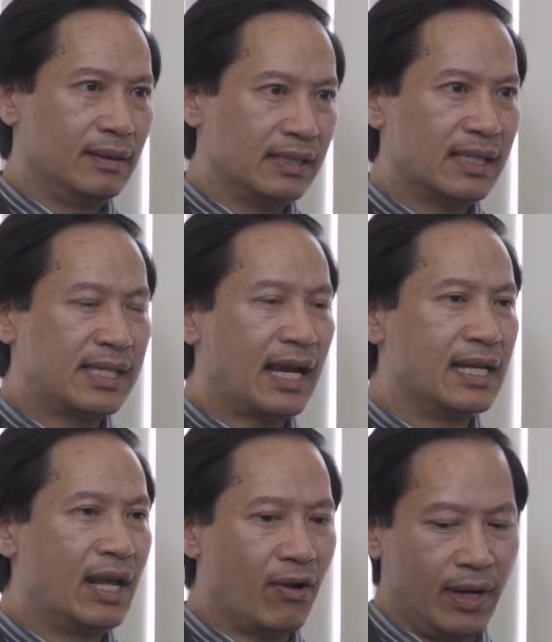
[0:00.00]
as a
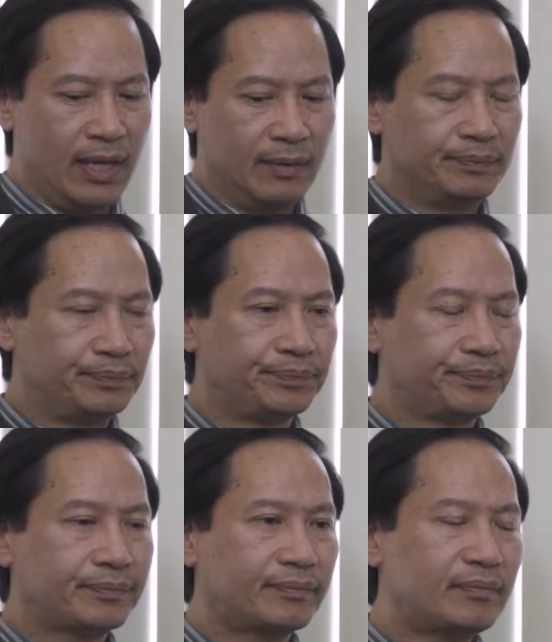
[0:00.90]
secondary
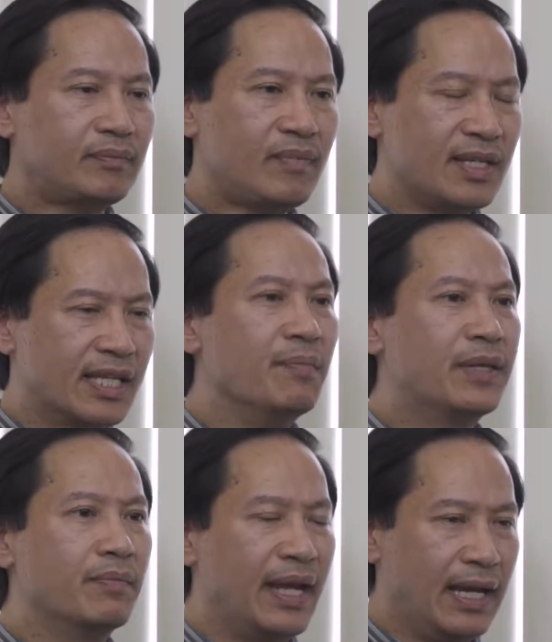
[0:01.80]

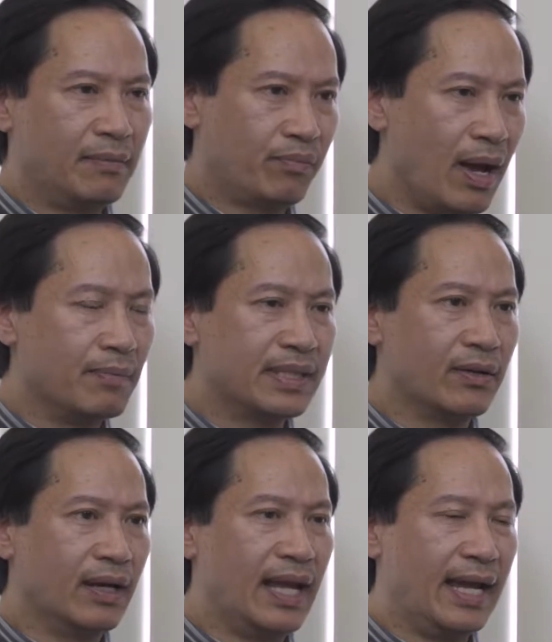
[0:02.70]
symptom, they get problems
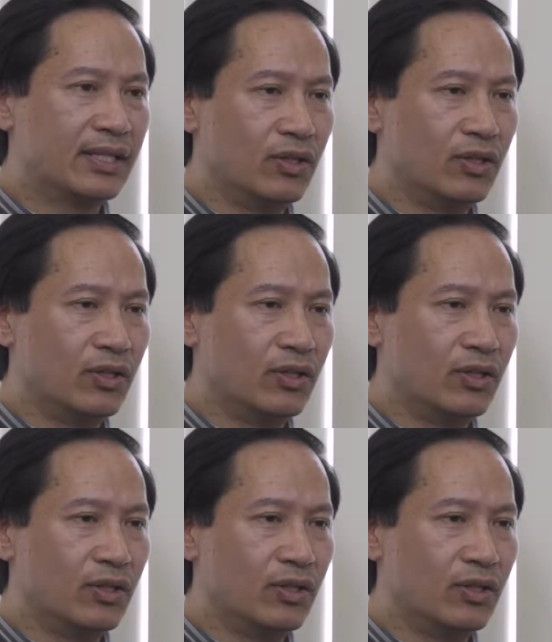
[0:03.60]
in the legs.